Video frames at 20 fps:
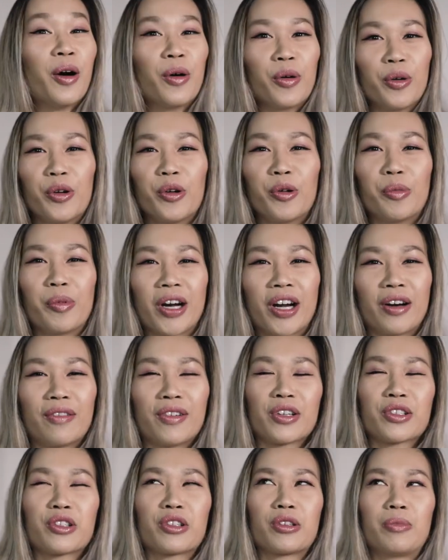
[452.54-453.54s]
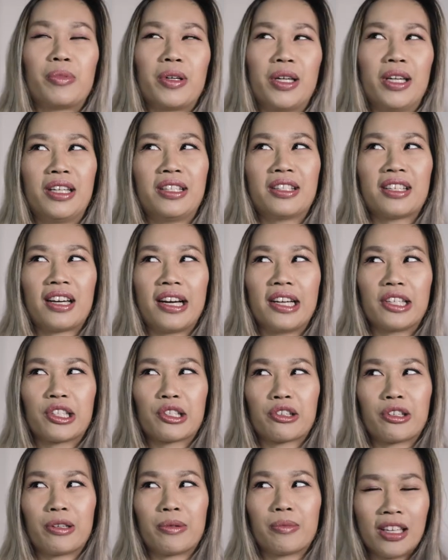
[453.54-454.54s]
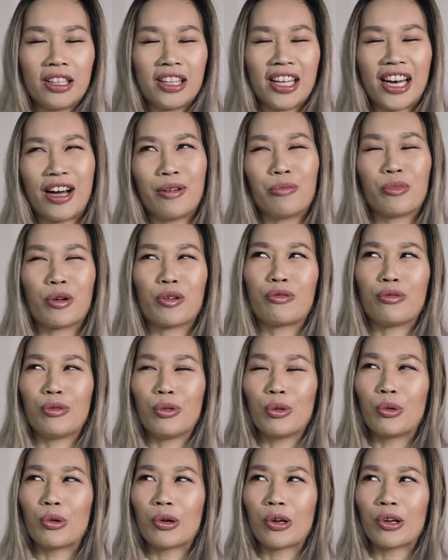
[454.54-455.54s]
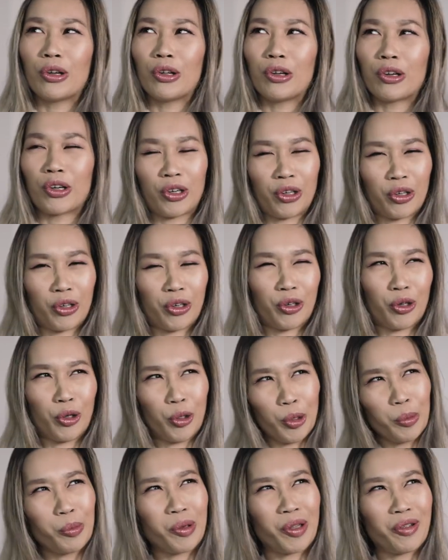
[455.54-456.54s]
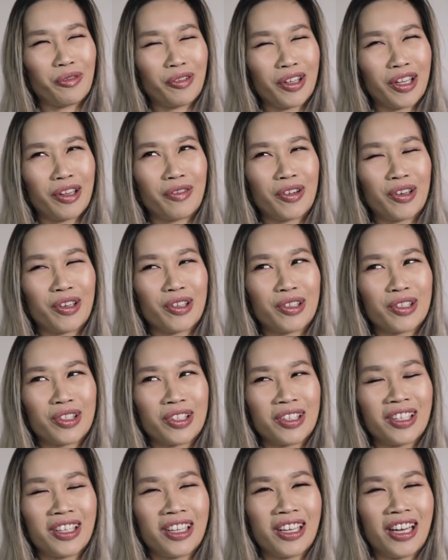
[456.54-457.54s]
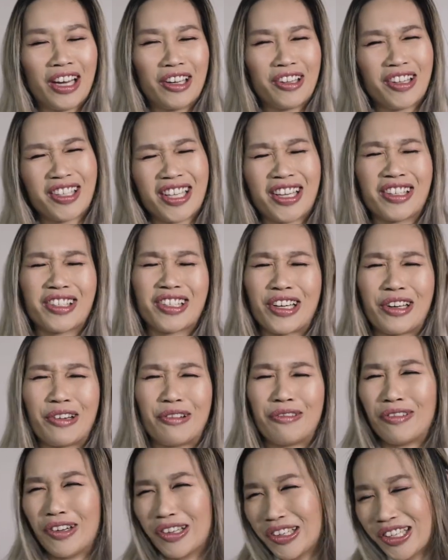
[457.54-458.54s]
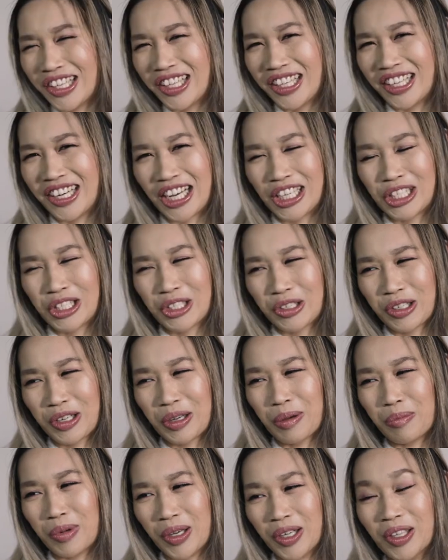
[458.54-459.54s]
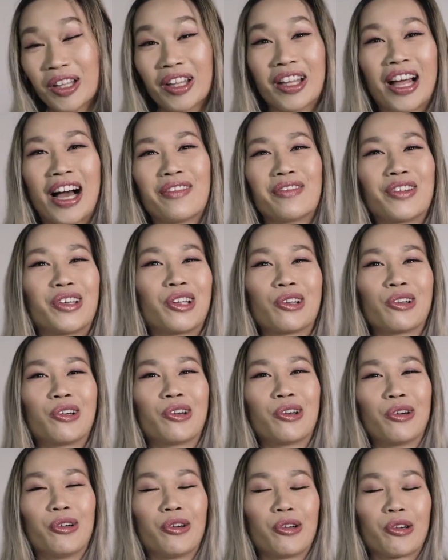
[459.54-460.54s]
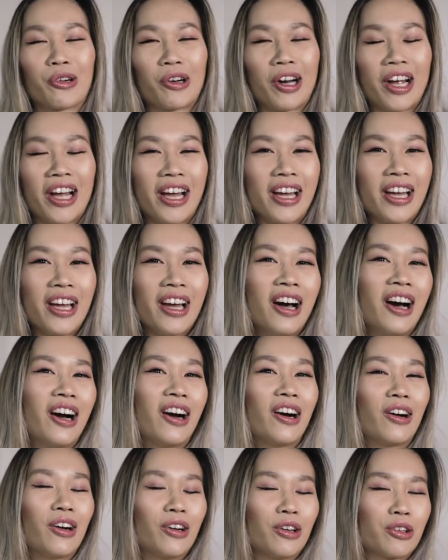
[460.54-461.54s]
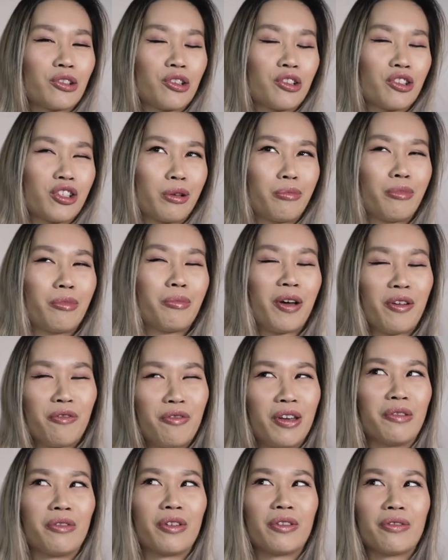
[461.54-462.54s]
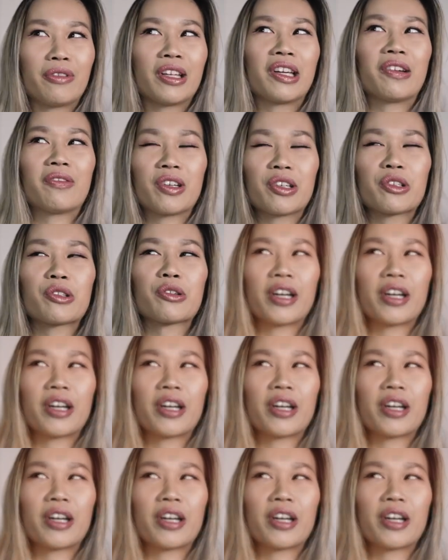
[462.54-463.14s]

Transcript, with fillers: Ooh, but I've also been into ice cream that have more floral or herby flavors. I know that sounds kind of funky in ice cream, but lavender and Earl Grey are also some of my favorite flavors